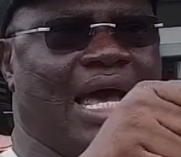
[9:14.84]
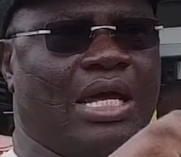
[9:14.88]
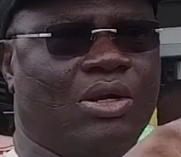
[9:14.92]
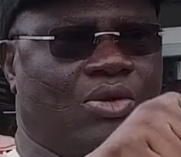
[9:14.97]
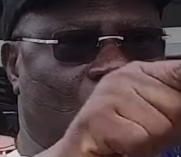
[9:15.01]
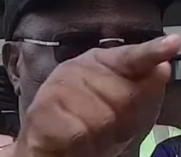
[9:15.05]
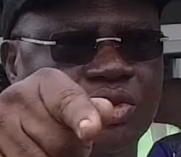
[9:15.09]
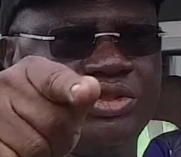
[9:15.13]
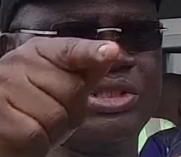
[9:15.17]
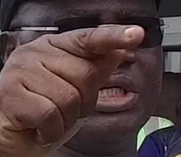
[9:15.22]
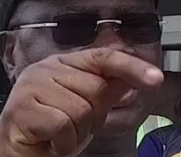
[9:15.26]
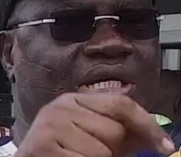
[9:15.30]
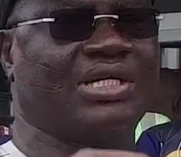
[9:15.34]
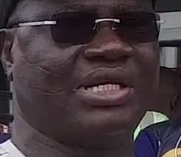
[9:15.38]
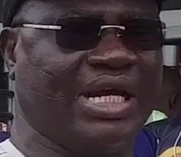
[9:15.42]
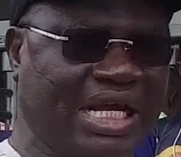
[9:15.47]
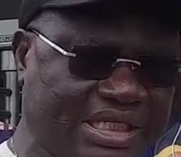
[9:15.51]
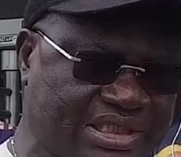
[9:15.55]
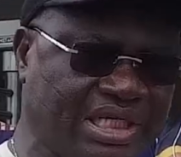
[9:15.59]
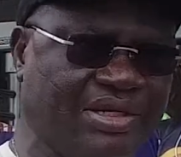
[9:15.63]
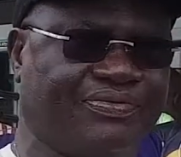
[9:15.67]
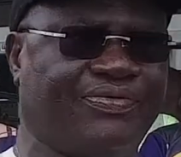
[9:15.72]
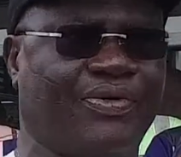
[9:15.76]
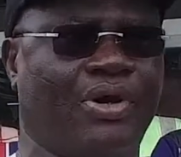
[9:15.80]
are losing
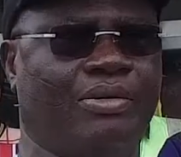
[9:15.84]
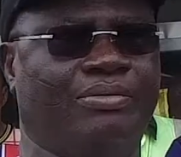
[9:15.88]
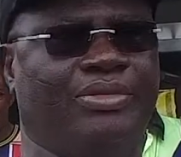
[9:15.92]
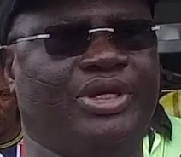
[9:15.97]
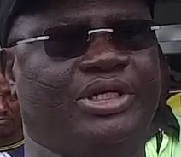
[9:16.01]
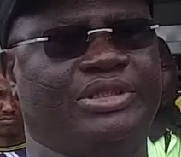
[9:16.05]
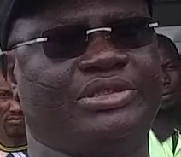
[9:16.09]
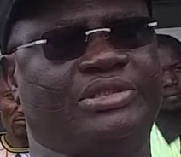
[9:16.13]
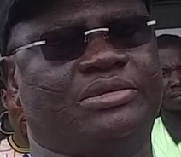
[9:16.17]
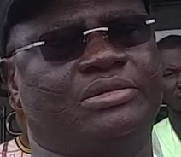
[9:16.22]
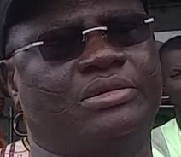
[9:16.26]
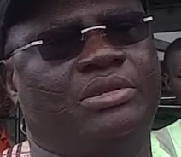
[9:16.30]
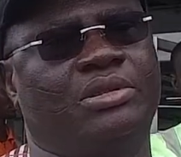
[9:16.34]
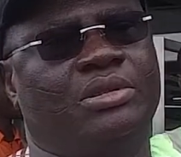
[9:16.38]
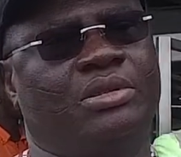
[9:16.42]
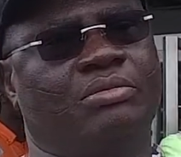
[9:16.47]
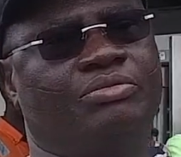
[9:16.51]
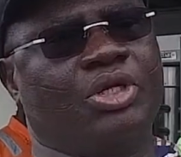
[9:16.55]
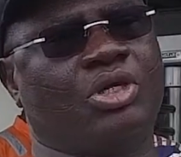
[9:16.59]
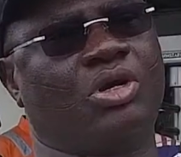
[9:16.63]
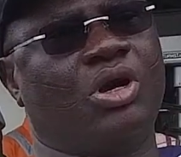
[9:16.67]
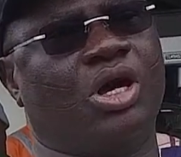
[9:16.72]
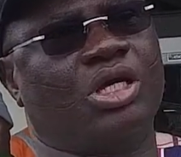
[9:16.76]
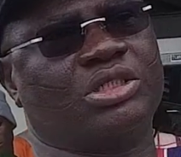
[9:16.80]
greatly from it.
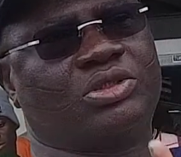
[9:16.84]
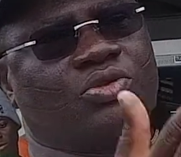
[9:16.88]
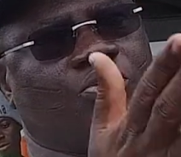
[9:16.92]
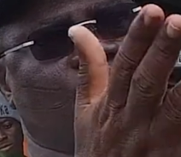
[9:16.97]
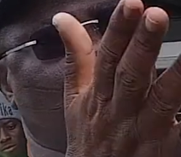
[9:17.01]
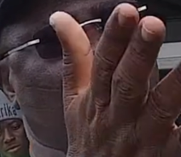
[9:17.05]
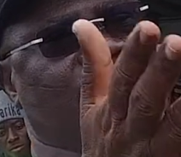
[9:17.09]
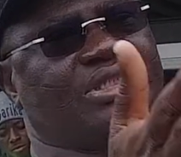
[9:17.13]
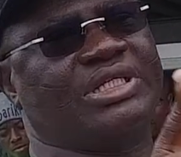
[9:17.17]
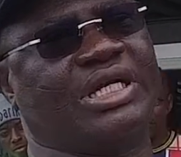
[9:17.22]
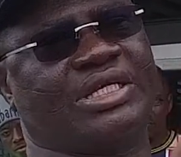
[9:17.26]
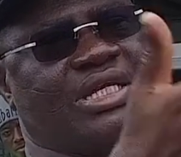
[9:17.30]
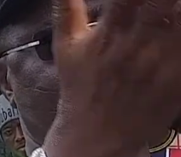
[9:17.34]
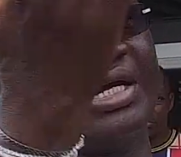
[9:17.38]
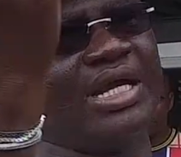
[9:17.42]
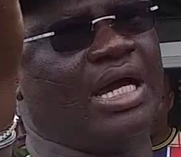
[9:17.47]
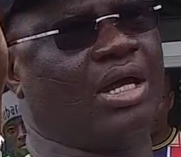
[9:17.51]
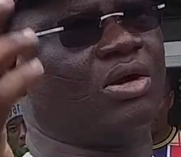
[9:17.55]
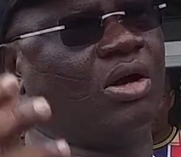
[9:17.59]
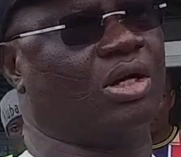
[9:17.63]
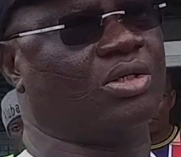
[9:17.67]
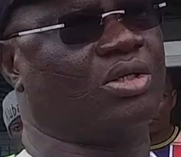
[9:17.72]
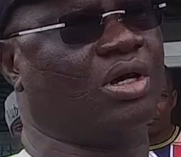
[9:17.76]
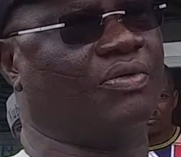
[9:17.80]
Because who is taking
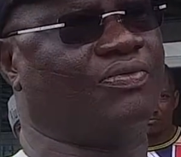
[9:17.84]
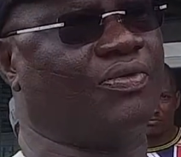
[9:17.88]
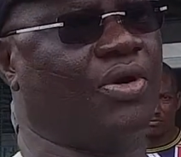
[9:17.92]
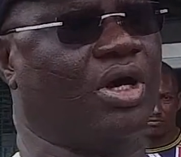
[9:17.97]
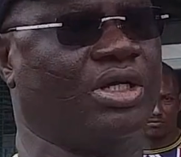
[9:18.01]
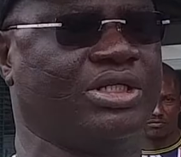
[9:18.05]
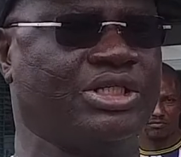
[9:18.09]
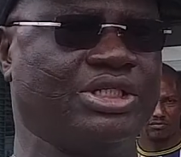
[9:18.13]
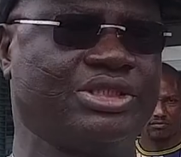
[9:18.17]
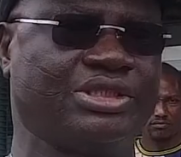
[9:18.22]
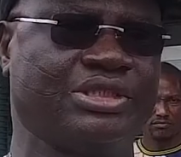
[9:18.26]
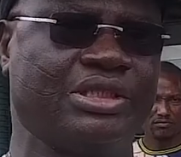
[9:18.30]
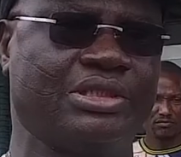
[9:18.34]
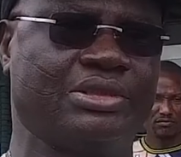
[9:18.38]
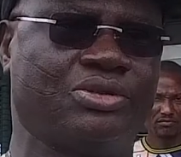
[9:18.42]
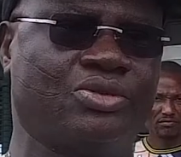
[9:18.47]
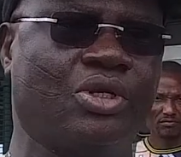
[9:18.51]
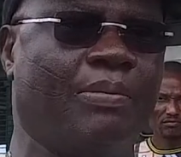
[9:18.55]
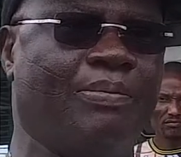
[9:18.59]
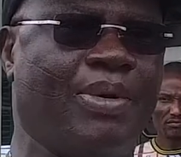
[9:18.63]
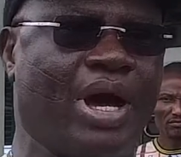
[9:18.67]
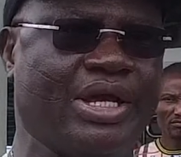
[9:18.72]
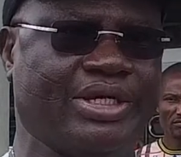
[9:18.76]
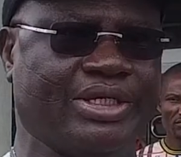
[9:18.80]
record of all these things?
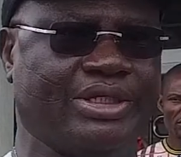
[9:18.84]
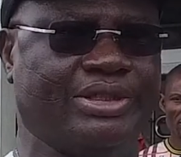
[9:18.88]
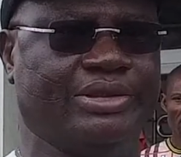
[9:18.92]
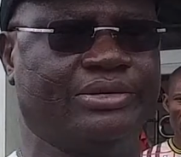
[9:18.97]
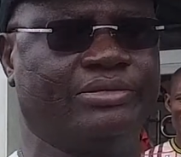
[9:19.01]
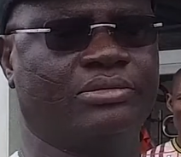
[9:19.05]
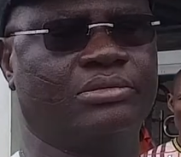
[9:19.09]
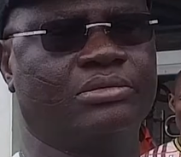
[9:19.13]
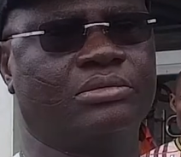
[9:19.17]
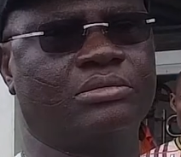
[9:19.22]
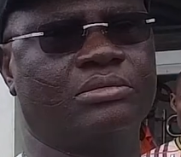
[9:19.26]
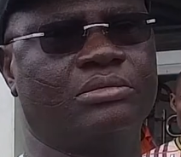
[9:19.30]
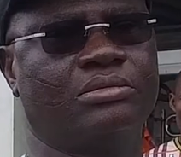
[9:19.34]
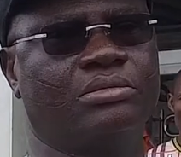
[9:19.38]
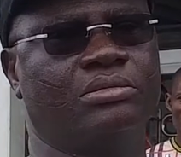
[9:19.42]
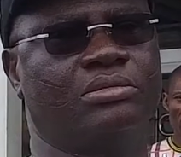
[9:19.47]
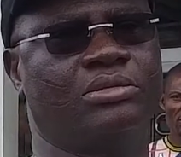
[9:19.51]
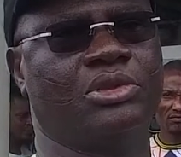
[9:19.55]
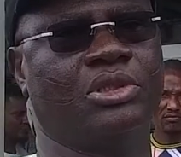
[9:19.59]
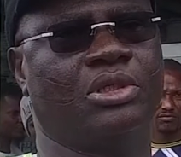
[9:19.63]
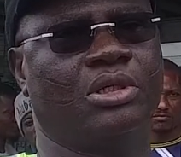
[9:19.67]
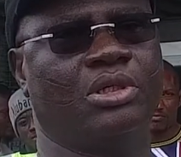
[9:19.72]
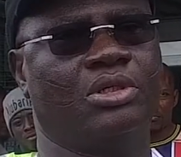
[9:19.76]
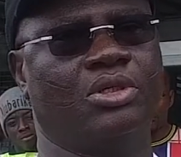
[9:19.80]
Nobody.
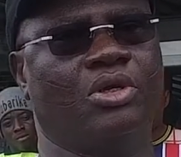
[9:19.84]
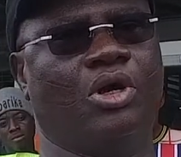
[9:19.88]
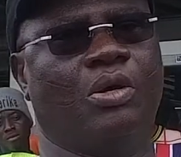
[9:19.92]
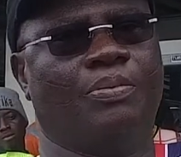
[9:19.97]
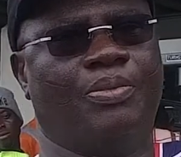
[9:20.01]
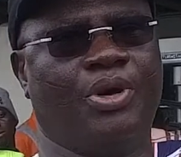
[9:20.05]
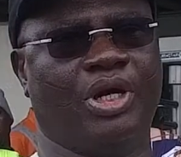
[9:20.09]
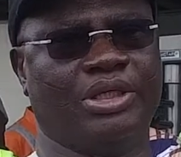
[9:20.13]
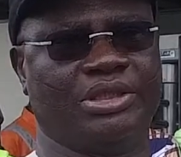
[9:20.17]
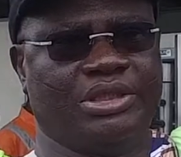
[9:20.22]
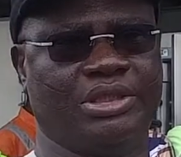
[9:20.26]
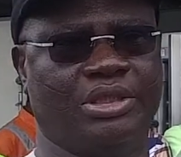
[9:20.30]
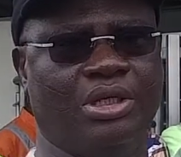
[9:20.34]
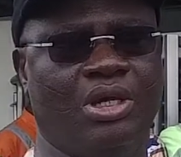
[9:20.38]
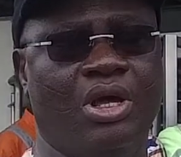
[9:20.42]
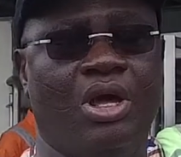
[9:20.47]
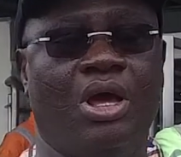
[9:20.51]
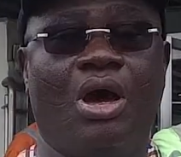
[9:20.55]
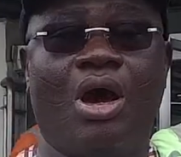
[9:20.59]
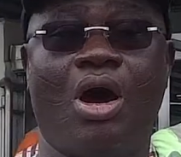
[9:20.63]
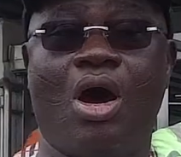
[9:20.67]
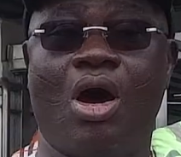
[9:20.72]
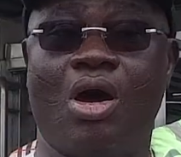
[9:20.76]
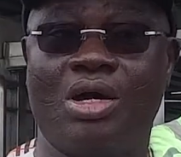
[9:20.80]
Nobody.
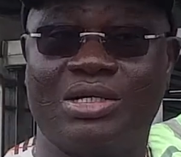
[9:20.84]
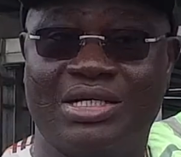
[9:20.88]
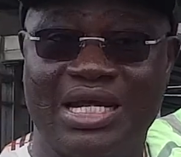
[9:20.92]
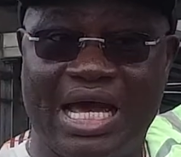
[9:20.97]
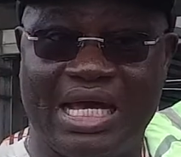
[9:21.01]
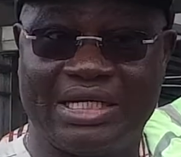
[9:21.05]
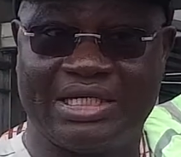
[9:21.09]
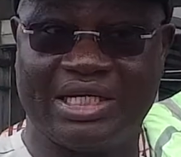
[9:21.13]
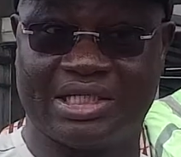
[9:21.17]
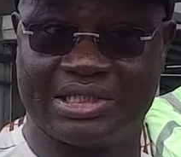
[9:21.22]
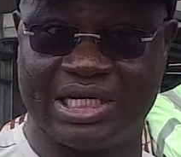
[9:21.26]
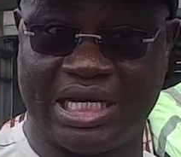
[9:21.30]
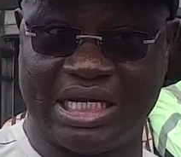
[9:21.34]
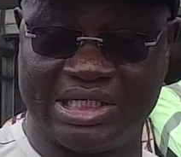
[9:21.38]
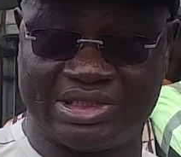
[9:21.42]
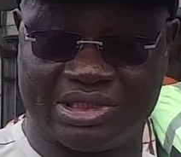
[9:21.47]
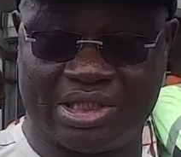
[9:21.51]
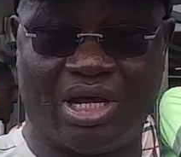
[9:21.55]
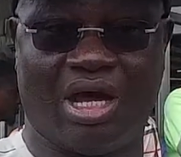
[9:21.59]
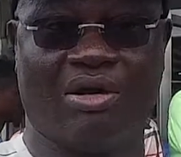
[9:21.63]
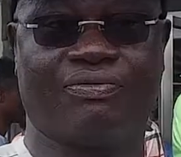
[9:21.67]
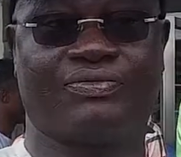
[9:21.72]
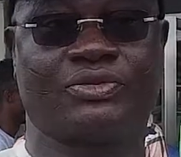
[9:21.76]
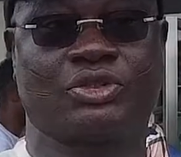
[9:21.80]
On their
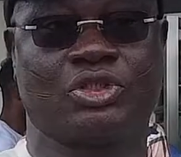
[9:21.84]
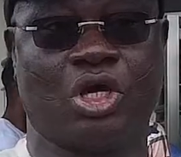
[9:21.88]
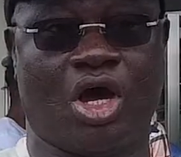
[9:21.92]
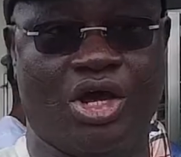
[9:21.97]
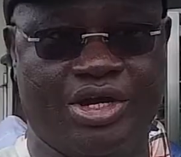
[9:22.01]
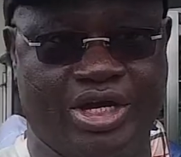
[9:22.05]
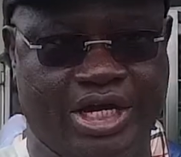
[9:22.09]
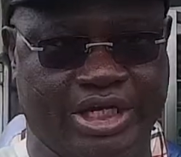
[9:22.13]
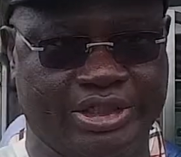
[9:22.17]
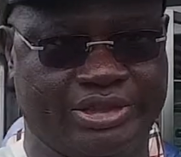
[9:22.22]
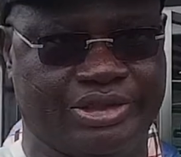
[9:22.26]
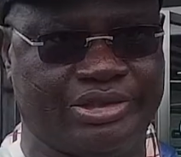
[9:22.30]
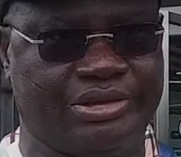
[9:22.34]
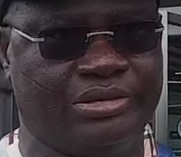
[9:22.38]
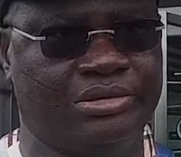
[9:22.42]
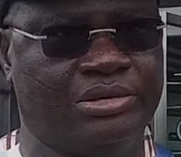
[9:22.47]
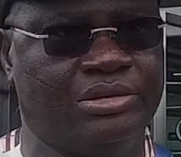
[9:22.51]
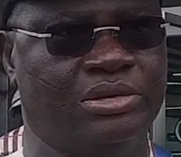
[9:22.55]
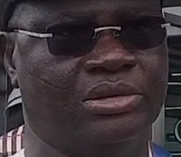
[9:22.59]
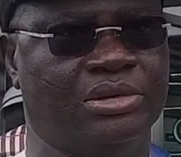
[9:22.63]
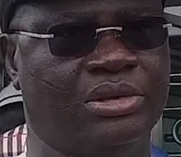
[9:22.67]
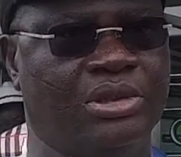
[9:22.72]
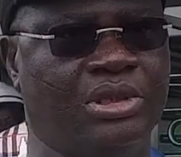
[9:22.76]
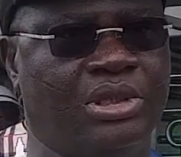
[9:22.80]
declaration of tonnage,
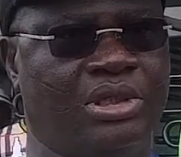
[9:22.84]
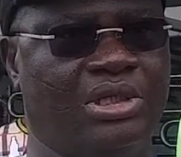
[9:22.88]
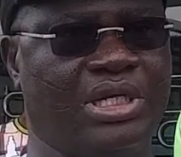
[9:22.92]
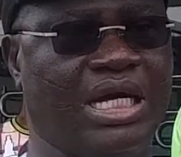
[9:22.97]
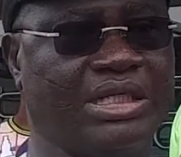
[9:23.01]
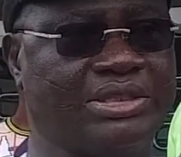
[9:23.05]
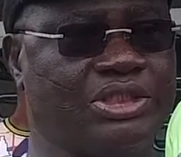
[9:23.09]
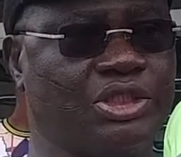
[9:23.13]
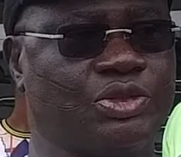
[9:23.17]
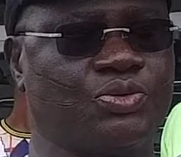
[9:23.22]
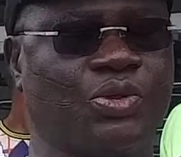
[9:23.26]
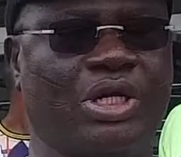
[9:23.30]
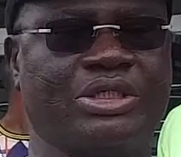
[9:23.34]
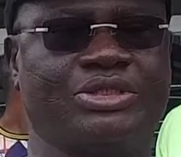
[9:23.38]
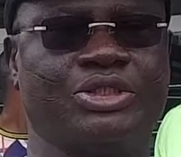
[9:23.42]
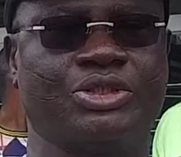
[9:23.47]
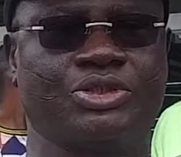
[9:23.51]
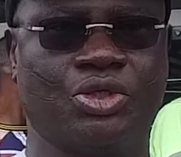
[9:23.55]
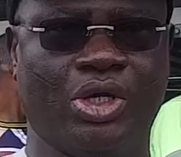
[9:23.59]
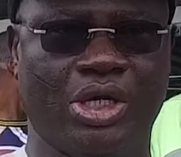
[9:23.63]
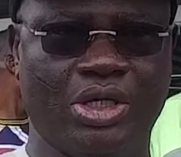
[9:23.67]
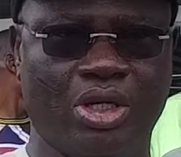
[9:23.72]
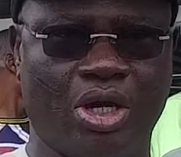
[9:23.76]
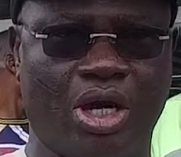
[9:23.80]
that is what
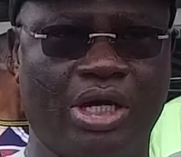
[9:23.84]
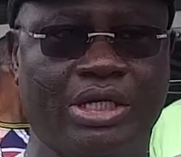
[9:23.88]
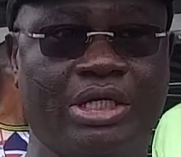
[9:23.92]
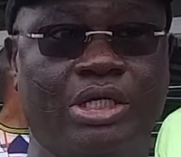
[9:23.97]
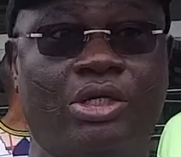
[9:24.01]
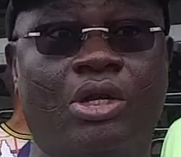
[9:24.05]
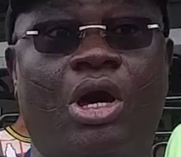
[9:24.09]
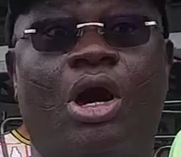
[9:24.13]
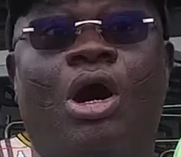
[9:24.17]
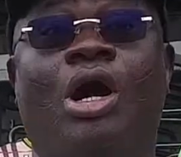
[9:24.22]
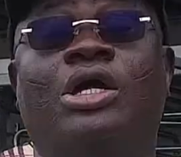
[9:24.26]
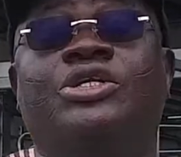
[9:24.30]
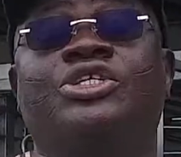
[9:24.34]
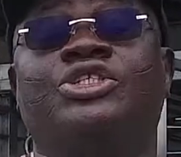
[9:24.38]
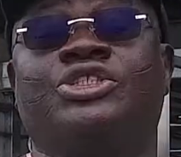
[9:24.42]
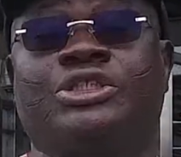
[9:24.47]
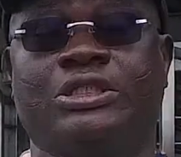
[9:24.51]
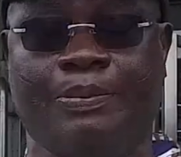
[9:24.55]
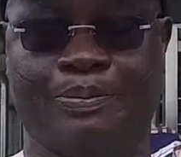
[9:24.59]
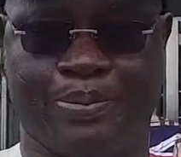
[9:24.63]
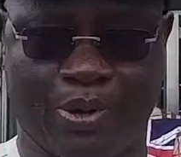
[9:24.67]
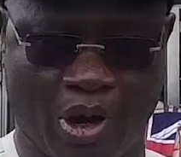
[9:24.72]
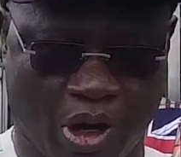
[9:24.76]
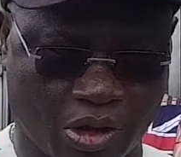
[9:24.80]
is going on in all the
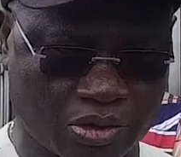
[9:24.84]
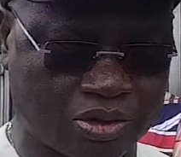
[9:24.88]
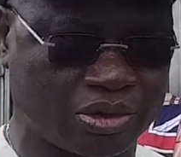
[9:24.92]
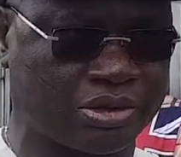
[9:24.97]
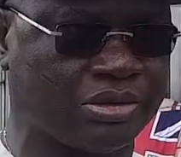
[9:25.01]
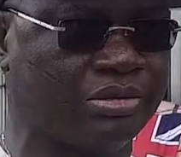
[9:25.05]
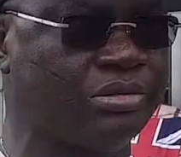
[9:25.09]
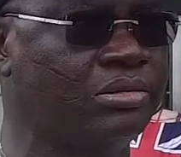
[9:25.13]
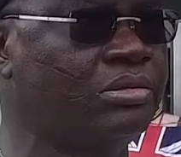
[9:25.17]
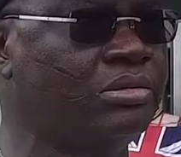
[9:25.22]
seaports.